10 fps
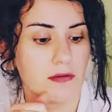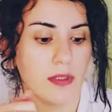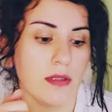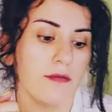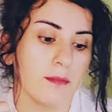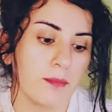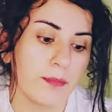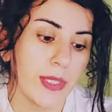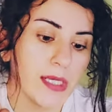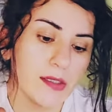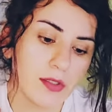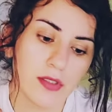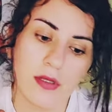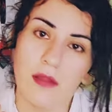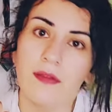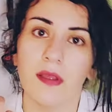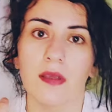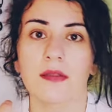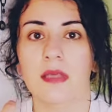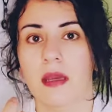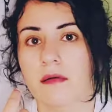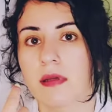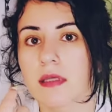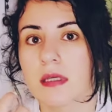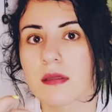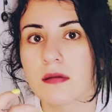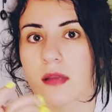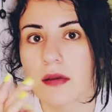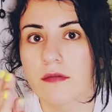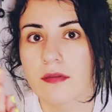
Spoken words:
Well, bitch, nothing is guaranteed in life.